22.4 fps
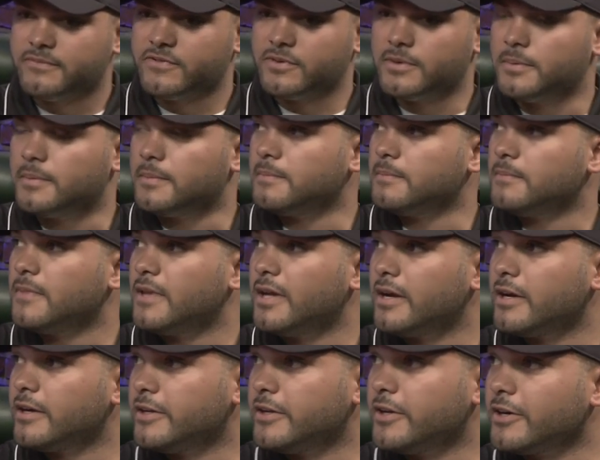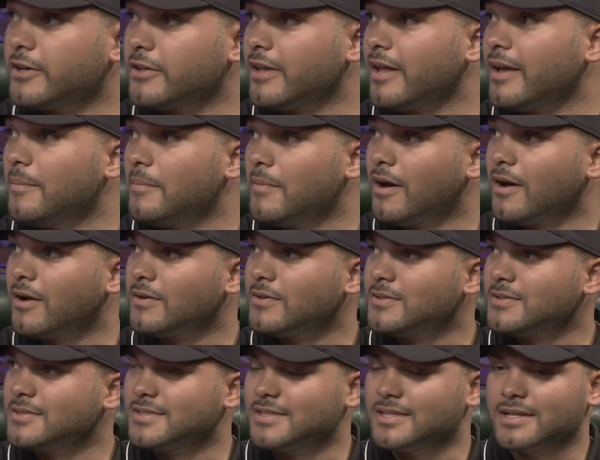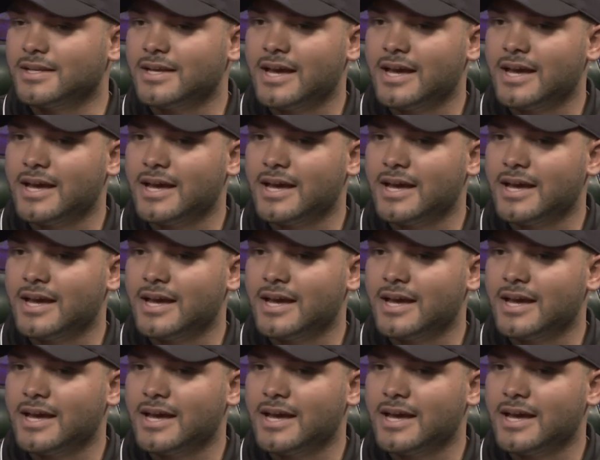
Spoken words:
from there to dirt late models and